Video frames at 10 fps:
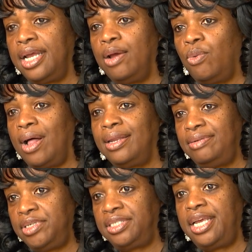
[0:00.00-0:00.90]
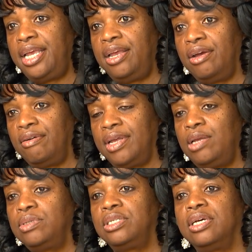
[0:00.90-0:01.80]
And while he was here,
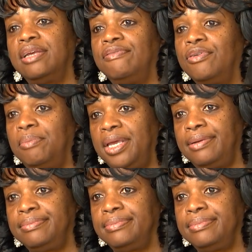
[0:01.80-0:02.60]
he was looking for me.